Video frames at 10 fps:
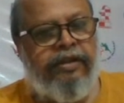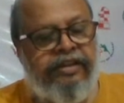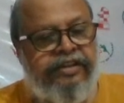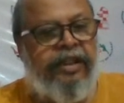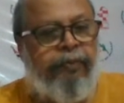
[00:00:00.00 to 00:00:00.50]

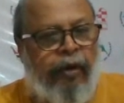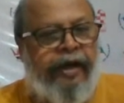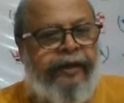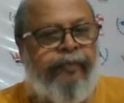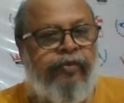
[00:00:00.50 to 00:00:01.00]
This is the
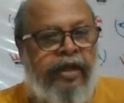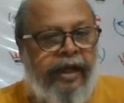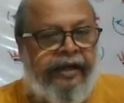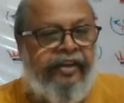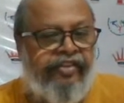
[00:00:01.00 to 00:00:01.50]
point.
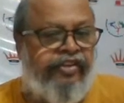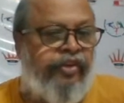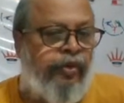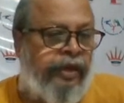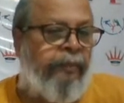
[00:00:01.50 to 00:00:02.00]
A decisive